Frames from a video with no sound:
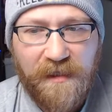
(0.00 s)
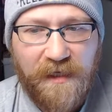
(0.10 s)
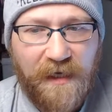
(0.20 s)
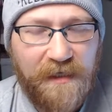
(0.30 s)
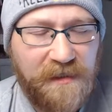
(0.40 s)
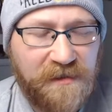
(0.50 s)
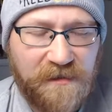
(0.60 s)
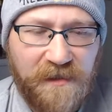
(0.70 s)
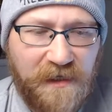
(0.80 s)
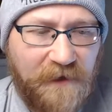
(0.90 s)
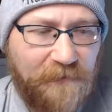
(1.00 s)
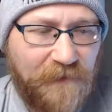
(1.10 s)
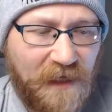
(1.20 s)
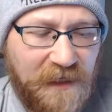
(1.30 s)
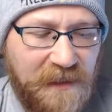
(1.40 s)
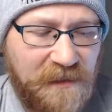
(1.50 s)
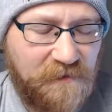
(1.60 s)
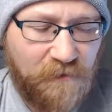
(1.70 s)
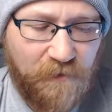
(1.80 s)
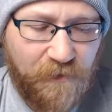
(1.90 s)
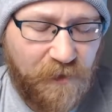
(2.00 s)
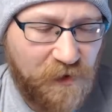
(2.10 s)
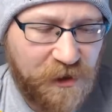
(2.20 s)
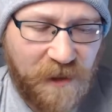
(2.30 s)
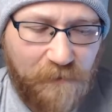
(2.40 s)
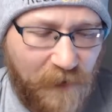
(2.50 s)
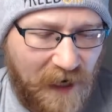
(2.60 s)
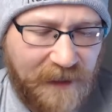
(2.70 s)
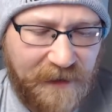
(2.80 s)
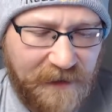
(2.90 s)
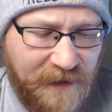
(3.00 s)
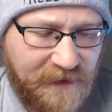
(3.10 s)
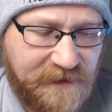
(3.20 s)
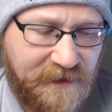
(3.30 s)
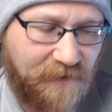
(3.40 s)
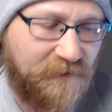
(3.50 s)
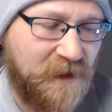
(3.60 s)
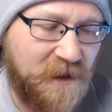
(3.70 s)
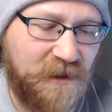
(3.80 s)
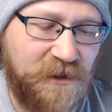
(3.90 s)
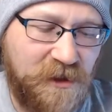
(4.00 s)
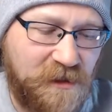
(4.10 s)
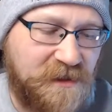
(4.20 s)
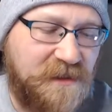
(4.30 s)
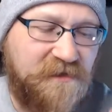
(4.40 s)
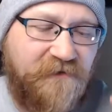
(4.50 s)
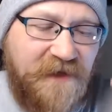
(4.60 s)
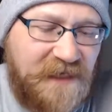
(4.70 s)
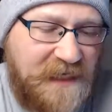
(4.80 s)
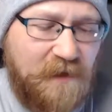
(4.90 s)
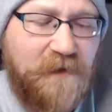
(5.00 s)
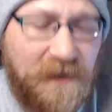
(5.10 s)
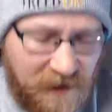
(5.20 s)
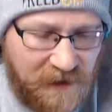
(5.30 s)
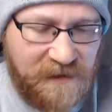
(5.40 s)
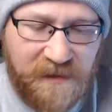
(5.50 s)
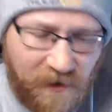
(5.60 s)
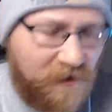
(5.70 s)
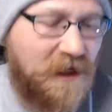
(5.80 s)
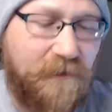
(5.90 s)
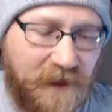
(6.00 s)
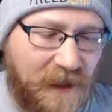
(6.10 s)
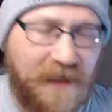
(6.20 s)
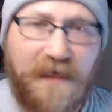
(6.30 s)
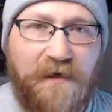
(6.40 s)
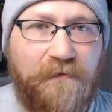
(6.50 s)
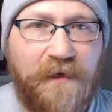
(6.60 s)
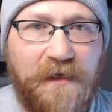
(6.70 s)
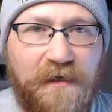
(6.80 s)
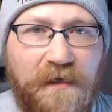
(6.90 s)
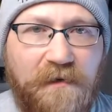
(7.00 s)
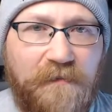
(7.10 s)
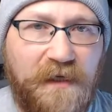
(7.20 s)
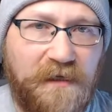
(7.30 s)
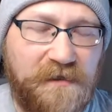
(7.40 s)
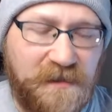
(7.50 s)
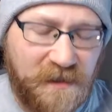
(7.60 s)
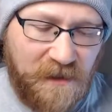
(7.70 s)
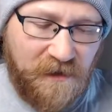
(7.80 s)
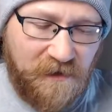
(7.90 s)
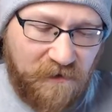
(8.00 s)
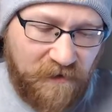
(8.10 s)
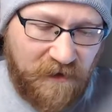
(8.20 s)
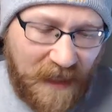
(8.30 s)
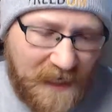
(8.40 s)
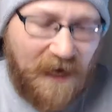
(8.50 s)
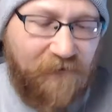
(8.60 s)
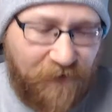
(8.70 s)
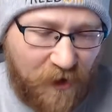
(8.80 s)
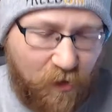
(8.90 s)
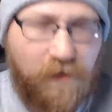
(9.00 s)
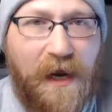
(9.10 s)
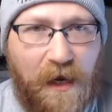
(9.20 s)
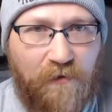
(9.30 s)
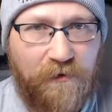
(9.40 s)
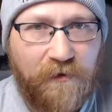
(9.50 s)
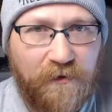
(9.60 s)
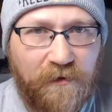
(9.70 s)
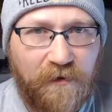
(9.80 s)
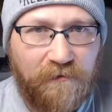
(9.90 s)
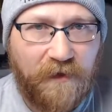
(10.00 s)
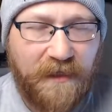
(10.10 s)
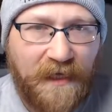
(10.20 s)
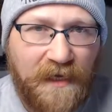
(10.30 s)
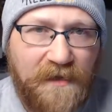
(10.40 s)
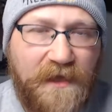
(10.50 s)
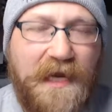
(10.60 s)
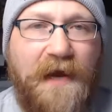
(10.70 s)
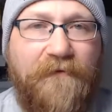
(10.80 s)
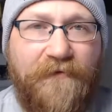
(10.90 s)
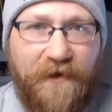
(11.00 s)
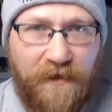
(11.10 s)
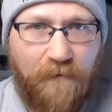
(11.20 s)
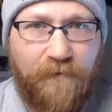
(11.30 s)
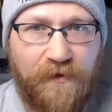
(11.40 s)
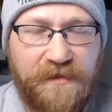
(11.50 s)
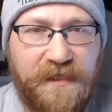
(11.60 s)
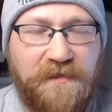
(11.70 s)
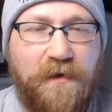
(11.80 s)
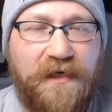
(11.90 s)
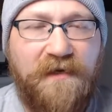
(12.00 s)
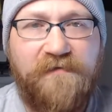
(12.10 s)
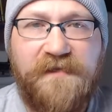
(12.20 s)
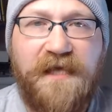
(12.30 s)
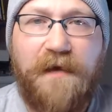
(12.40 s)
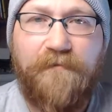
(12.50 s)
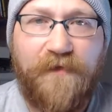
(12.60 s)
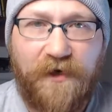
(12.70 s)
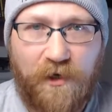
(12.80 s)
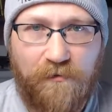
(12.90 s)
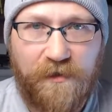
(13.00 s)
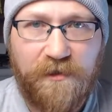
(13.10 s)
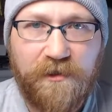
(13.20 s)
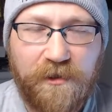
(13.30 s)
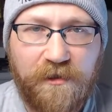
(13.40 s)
And he's pushing back against them just as vehemently as they're coming at him, because they have the crowd, right? Like, they have the numbers. That's what gives them the courage.